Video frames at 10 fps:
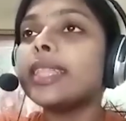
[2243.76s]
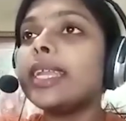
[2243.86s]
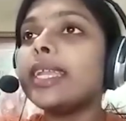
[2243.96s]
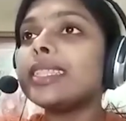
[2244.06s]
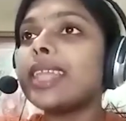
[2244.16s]

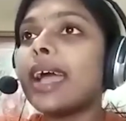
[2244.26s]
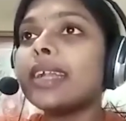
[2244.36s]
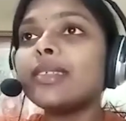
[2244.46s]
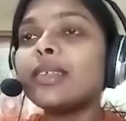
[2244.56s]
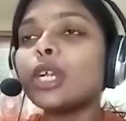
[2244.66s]
then in
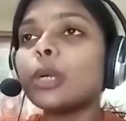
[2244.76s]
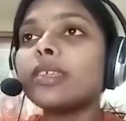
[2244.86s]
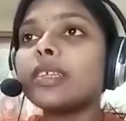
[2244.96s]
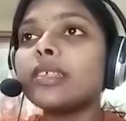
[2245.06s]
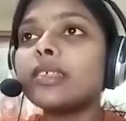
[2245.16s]
that
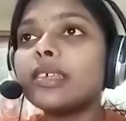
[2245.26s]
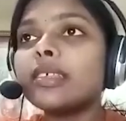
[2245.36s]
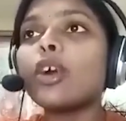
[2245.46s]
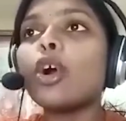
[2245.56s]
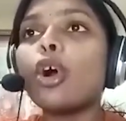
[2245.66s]

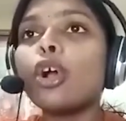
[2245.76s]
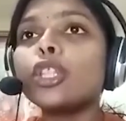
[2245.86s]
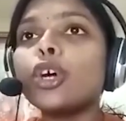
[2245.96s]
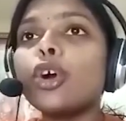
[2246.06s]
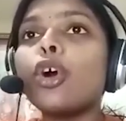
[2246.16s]
circumstances,
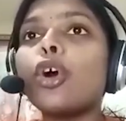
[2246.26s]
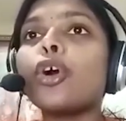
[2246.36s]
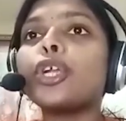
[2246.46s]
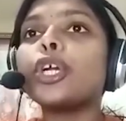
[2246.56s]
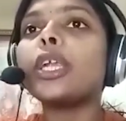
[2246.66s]
all the
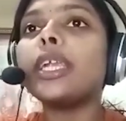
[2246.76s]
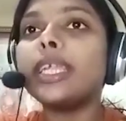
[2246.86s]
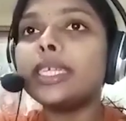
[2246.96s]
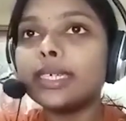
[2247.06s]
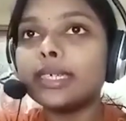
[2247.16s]
under
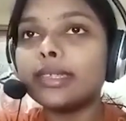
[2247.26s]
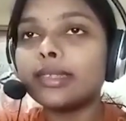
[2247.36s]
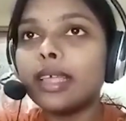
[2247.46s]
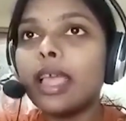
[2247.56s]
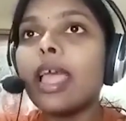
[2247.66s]
leases
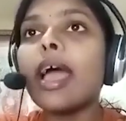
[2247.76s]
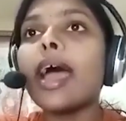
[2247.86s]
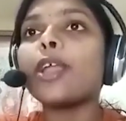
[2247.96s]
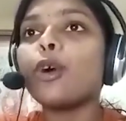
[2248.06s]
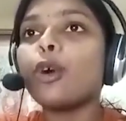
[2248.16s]

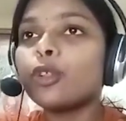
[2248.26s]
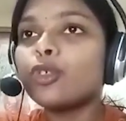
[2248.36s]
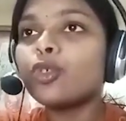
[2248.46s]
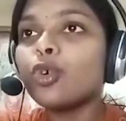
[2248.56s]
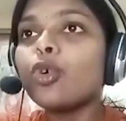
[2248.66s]
are
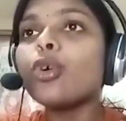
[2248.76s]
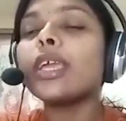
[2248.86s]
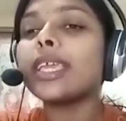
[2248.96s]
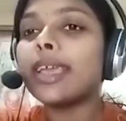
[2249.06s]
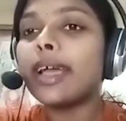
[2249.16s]

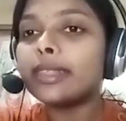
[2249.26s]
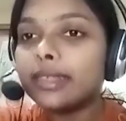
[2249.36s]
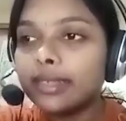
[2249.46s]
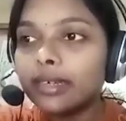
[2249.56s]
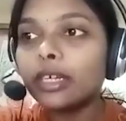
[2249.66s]
also
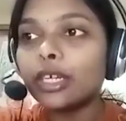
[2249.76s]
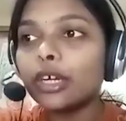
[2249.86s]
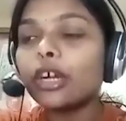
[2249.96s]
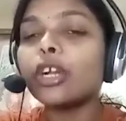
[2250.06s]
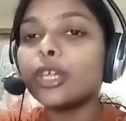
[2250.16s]
cancelled,
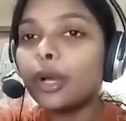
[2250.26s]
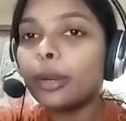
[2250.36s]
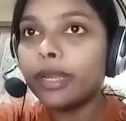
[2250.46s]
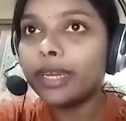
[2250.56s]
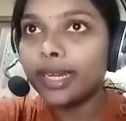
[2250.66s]

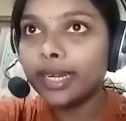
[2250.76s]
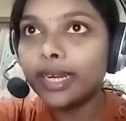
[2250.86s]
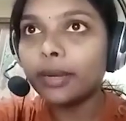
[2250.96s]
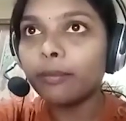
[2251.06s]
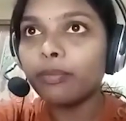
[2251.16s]

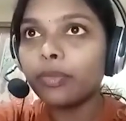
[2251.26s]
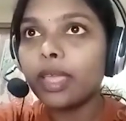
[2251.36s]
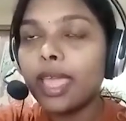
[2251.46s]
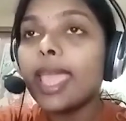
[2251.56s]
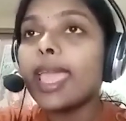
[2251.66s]
terminated,
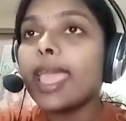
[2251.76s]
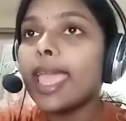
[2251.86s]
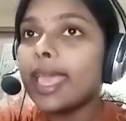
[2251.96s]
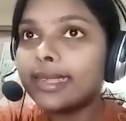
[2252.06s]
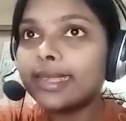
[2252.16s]

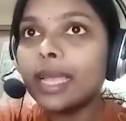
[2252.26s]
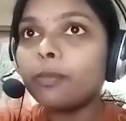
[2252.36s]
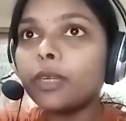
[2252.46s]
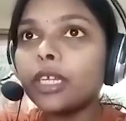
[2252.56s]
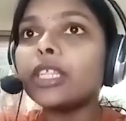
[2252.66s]

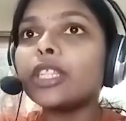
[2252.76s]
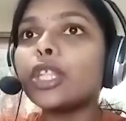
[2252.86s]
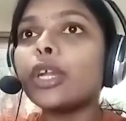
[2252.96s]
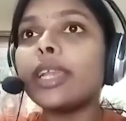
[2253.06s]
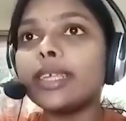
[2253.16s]
except
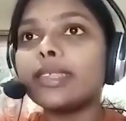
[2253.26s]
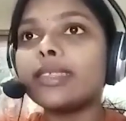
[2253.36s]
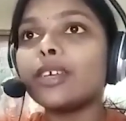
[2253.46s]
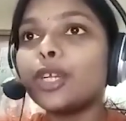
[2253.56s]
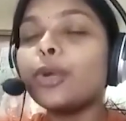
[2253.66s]
the
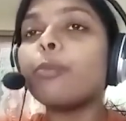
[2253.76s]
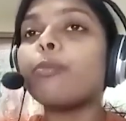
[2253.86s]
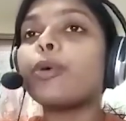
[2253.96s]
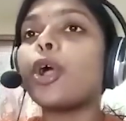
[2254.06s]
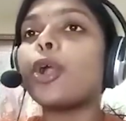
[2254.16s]
lessor
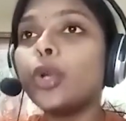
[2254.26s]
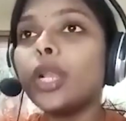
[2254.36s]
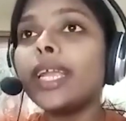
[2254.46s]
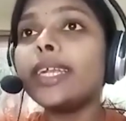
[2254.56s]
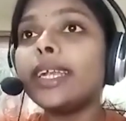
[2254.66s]

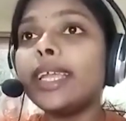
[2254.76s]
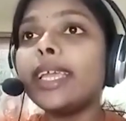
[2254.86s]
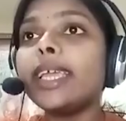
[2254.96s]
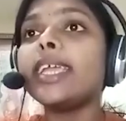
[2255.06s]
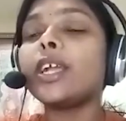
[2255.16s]

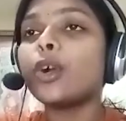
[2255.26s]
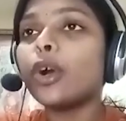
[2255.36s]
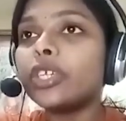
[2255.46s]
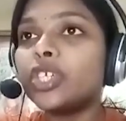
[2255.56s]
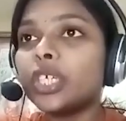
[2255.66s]
fraudulently
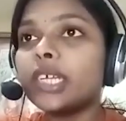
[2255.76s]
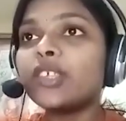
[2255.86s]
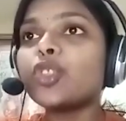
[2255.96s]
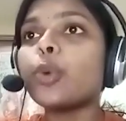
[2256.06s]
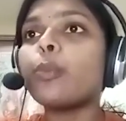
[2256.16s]

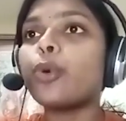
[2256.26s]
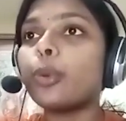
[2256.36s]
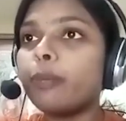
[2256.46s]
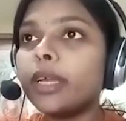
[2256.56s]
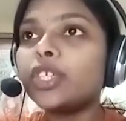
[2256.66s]
causes the
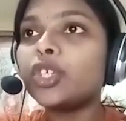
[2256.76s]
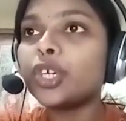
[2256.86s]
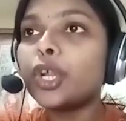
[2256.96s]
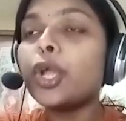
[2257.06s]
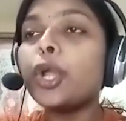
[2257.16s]

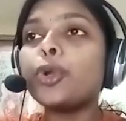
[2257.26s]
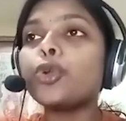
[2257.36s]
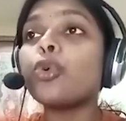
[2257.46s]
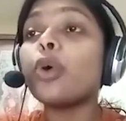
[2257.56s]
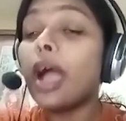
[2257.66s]
forfeiture
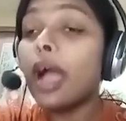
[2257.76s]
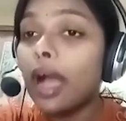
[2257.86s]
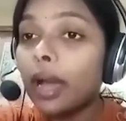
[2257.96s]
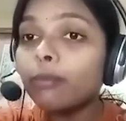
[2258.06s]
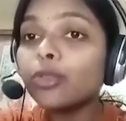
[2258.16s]
to
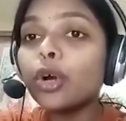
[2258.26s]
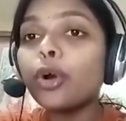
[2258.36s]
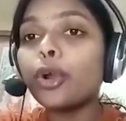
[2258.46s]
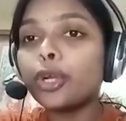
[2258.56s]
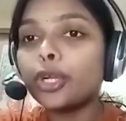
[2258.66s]
harm
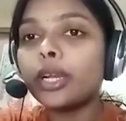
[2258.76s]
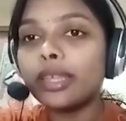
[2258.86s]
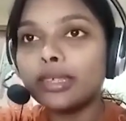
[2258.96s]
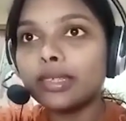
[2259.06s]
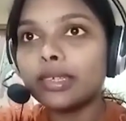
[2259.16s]
the under
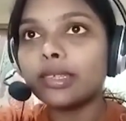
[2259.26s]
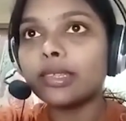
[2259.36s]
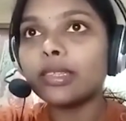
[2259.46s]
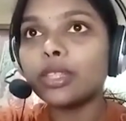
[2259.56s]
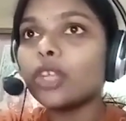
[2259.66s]
leases.
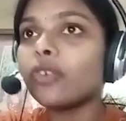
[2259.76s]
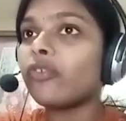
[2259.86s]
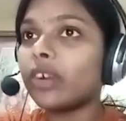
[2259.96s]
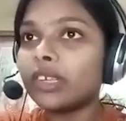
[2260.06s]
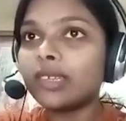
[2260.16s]
The
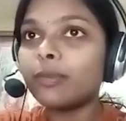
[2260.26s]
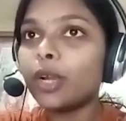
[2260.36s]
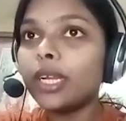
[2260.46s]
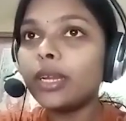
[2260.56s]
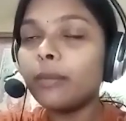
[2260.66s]
first
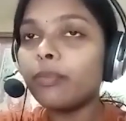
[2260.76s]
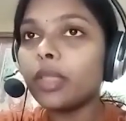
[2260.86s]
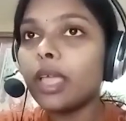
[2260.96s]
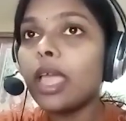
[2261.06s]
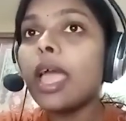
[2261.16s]
point.
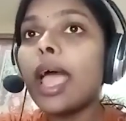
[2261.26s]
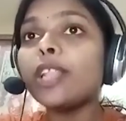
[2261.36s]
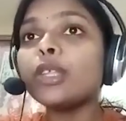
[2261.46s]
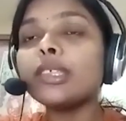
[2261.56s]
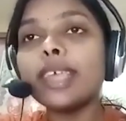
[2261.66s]

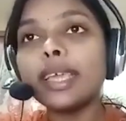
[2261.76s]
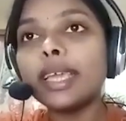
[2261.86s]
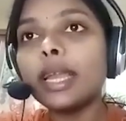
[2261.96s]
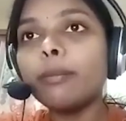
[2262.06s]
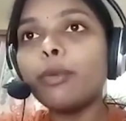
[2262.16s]
And the
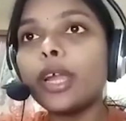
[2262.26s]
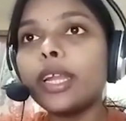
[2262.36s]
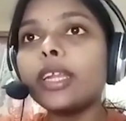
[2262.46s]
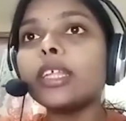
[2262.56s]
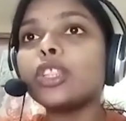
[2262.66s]
second
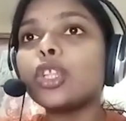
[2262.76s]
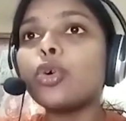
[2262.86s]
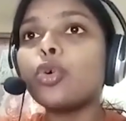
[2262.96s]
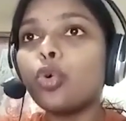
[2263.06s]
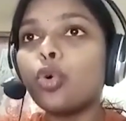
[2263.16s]
point,
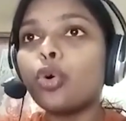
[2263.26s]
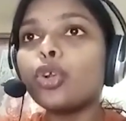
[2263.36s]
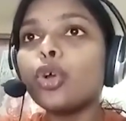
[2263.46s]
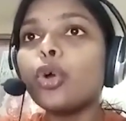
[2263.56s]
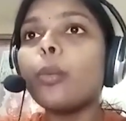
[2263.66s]
the
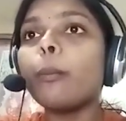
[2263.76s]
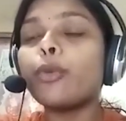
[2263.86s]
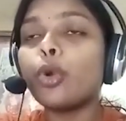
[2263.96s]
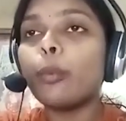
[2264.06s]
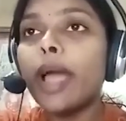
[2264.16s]
court
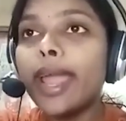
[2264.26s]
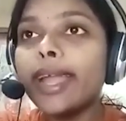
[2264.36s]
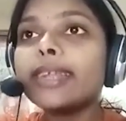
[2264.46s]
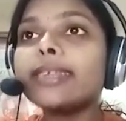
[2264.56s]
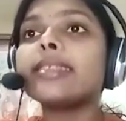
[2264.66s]

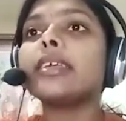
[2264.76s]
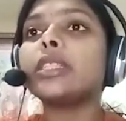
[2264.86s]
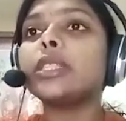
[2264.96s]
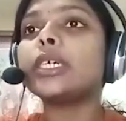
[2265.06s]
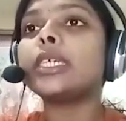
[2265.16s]
provides
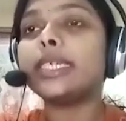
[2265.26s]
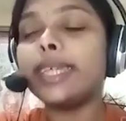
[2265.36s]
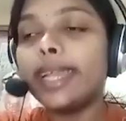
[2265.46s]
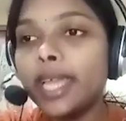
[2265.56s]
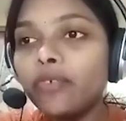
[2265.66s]
the
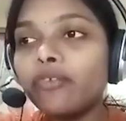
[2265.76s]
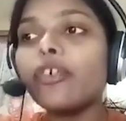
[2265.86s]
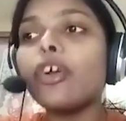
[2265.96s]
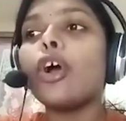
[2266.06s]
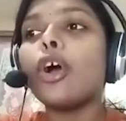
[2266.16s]
relief
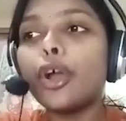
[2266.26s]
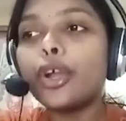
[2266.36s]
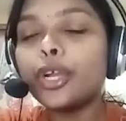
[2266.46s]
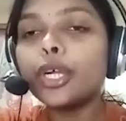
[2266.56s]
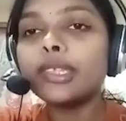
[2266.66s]

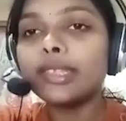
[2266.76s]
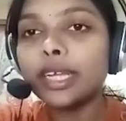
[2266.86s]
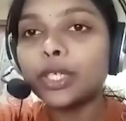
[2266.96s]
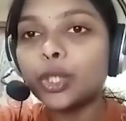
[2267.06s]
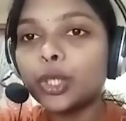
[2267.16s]
under
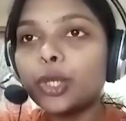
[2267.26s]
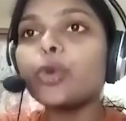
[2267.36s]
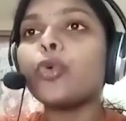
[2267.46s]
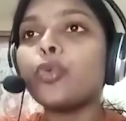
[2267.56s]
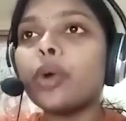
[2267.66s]
section
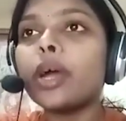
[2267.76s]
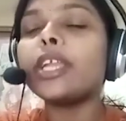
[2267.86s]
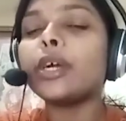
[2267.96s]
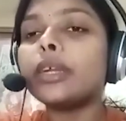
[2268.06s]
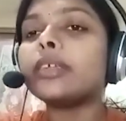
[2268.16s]

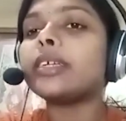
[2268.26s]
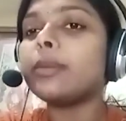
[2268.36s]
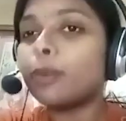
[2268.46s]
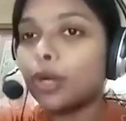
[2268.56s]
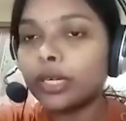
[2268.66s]

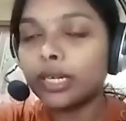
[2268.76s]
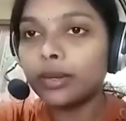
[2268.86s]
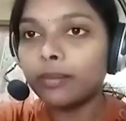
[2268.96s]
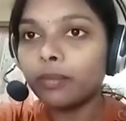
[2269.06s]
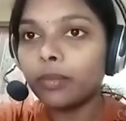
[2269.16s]
140.